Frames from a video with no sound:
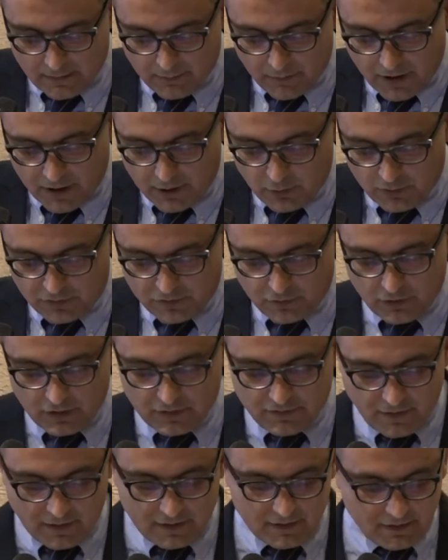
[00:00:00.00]
Brian
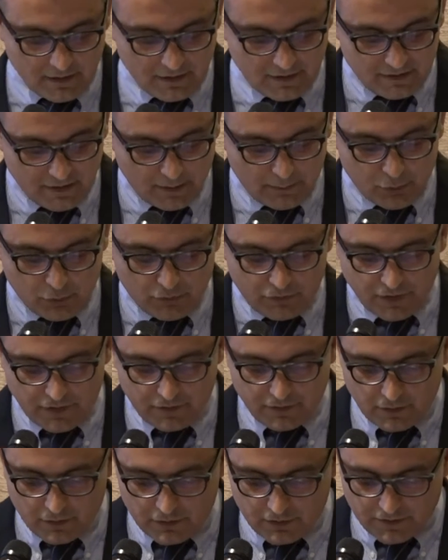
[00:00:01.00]
Osullivan is a
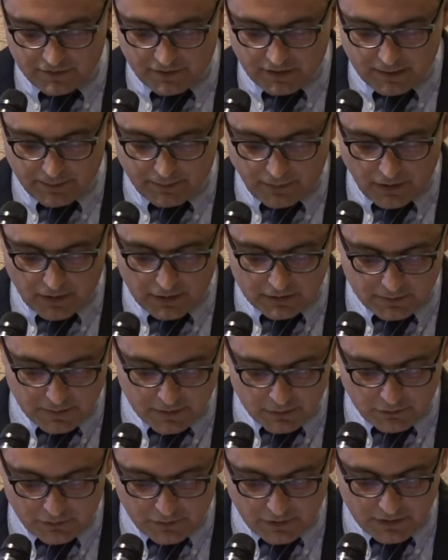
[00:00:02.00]
professor in the
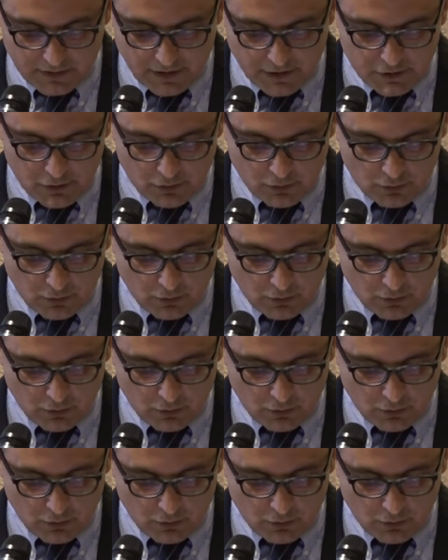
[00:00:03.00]
Department of Radiation